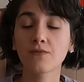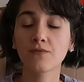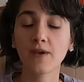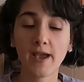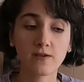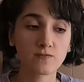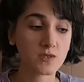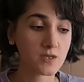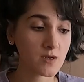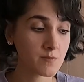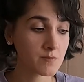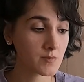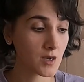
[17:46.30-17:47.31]
found
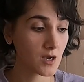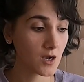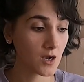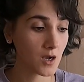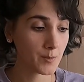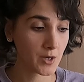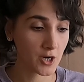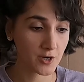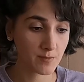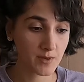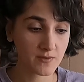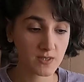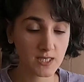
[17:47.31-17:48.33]
some
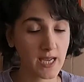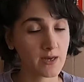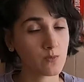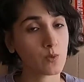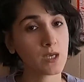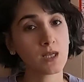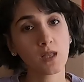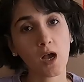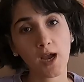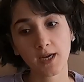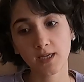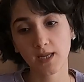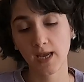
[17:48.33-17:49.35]
apartments that we
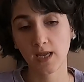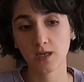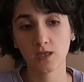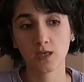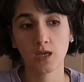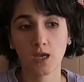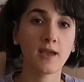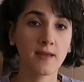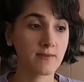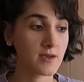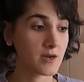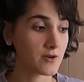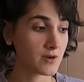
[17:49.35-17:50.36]
liked, and
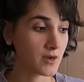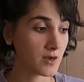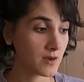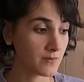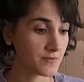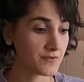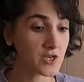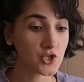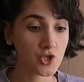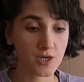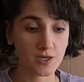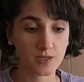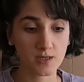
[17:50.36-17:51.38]
their
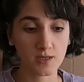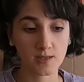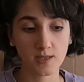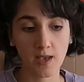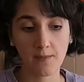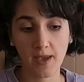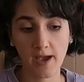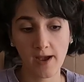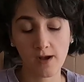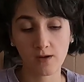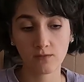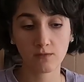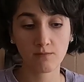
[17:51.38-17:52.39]
features
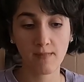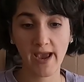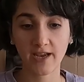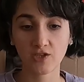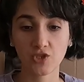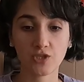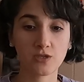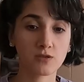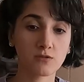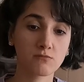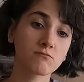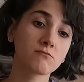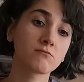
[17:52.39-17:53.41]
somehow matched
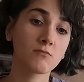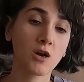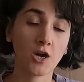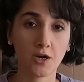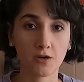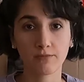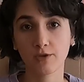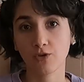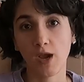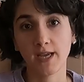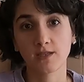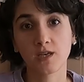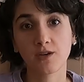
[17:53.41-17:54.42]
our
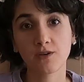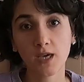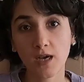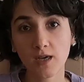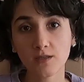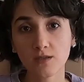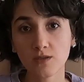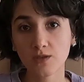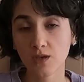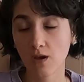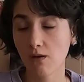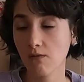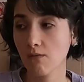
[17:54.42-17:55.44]
criteria.
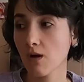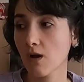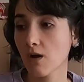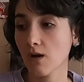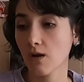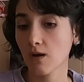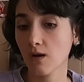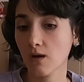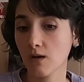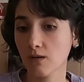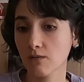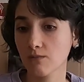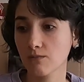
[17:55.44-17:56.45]
So
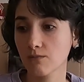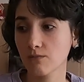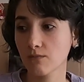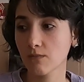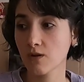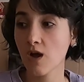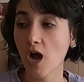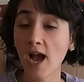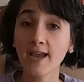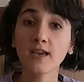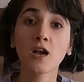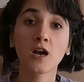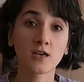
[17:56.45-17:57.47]

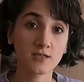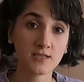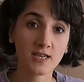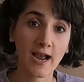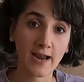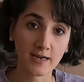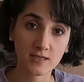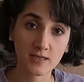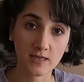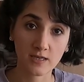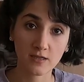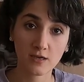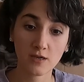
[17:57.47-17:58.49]
I
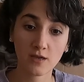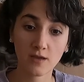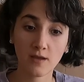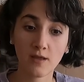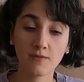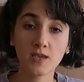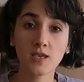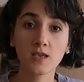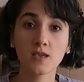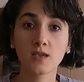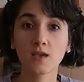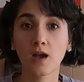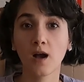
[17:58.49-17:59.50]
contacted
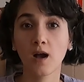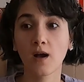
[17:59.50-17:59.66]
the